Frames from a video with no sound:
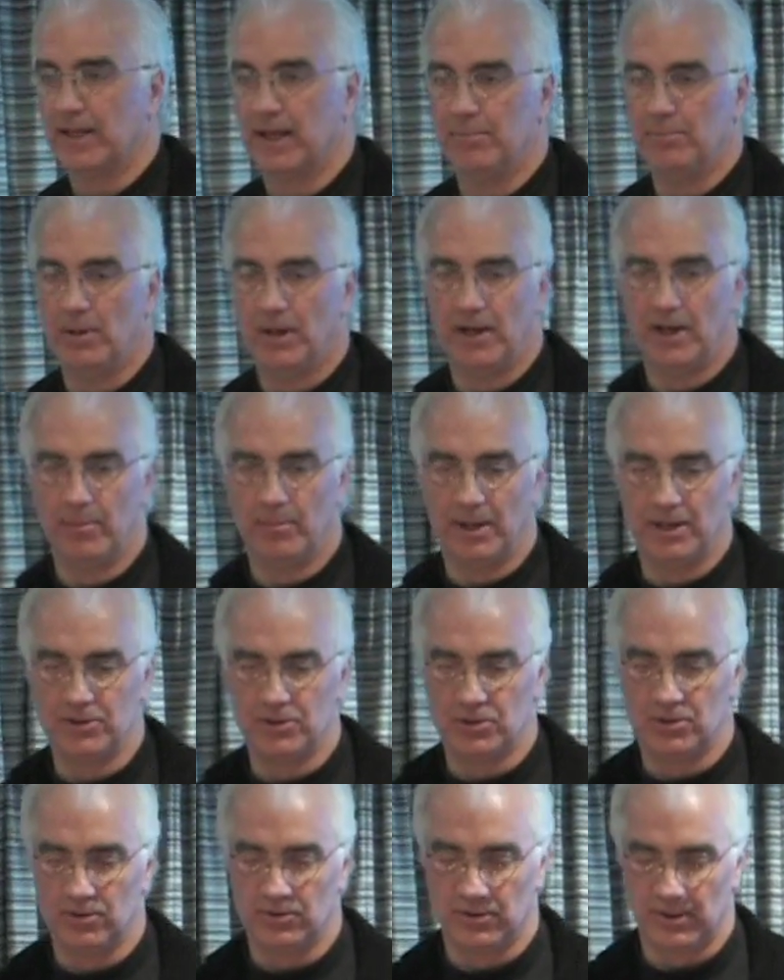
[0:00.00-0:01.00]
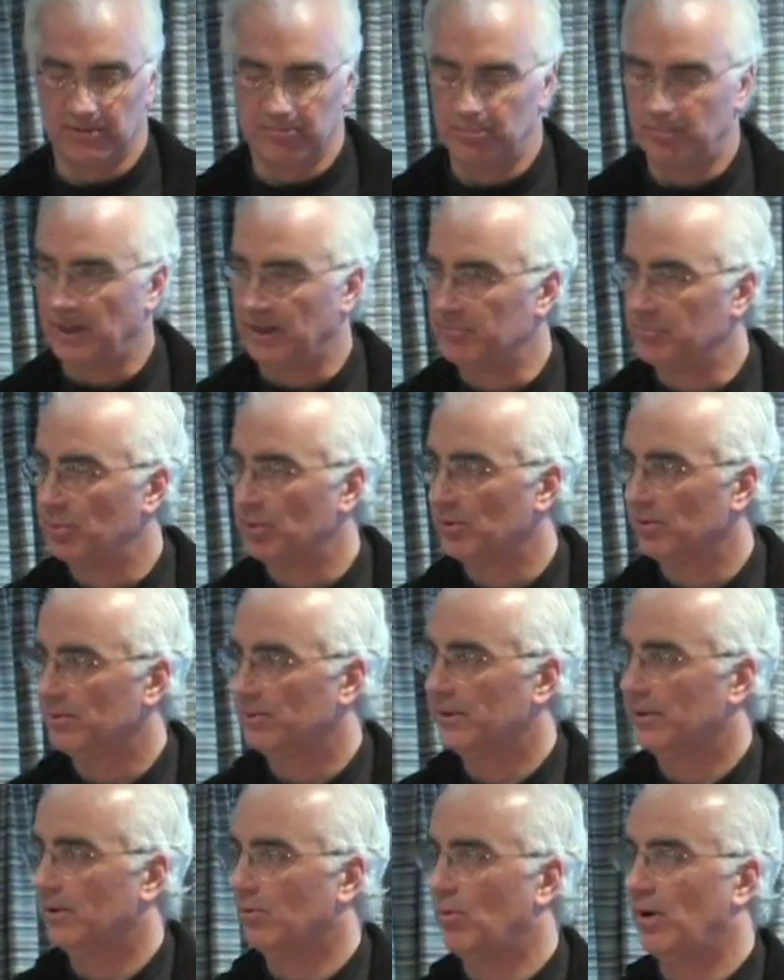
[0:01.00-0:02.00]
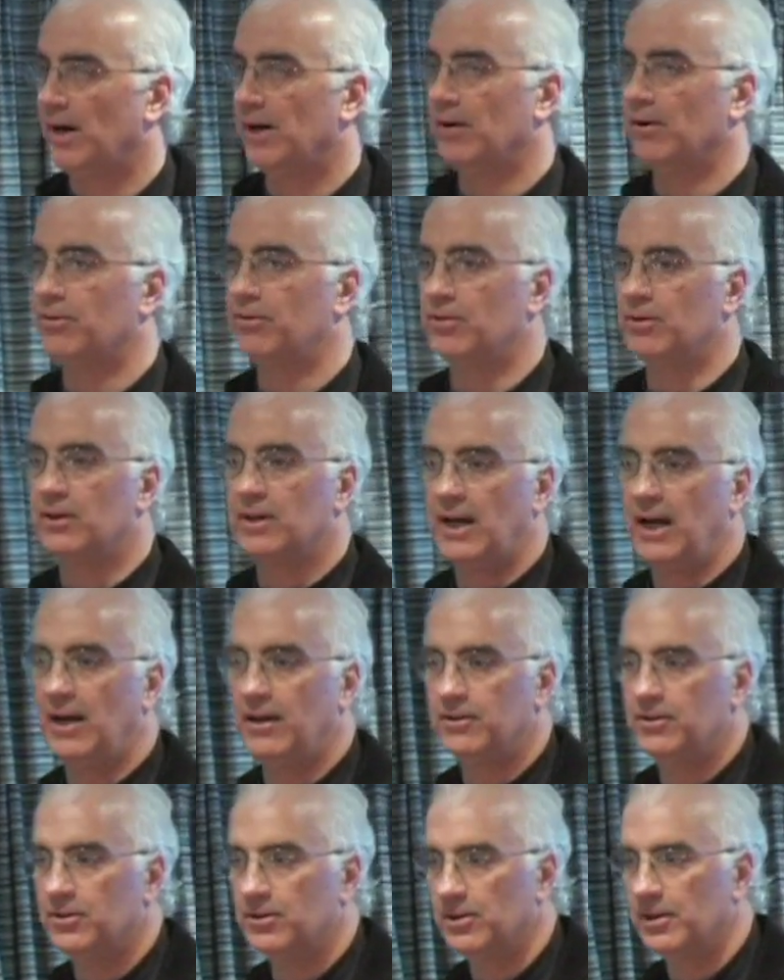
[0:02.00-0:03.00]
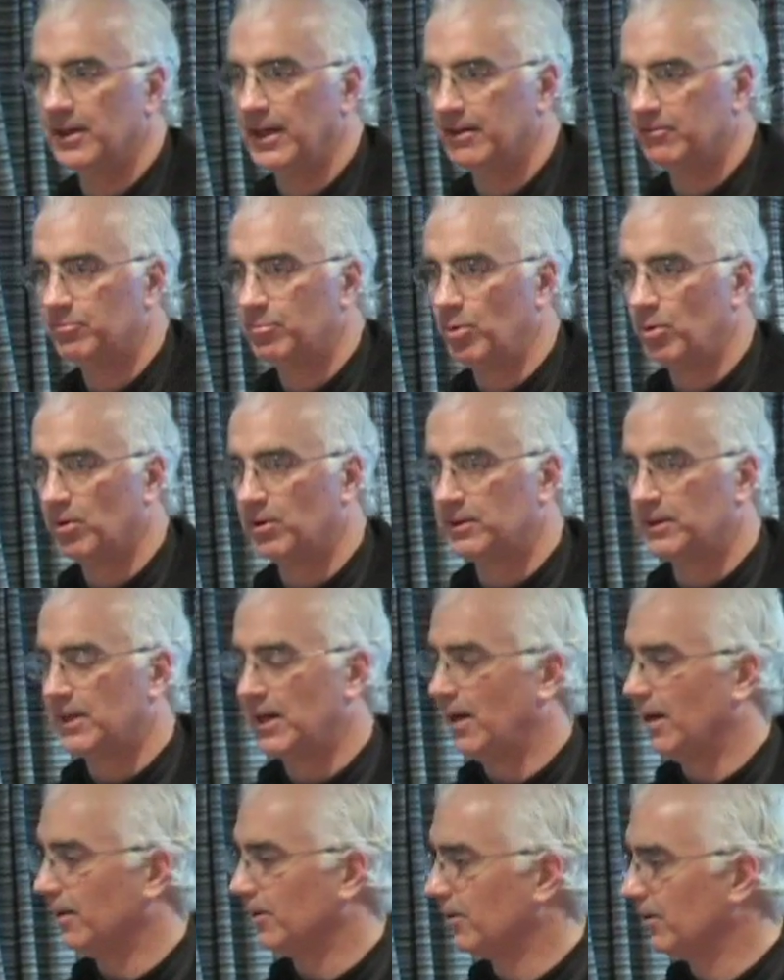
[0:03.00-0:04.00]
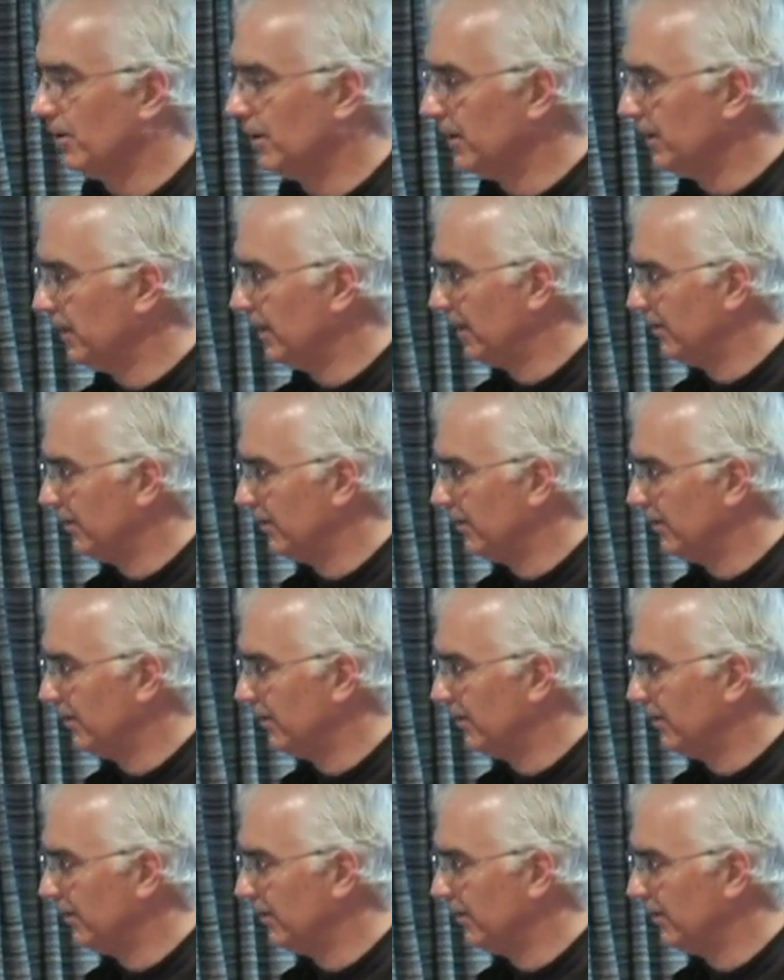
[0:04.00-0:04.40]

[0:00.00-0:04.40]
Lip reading: I got mud on my shoes. I've pulled wire through conduit. I've poured concrete.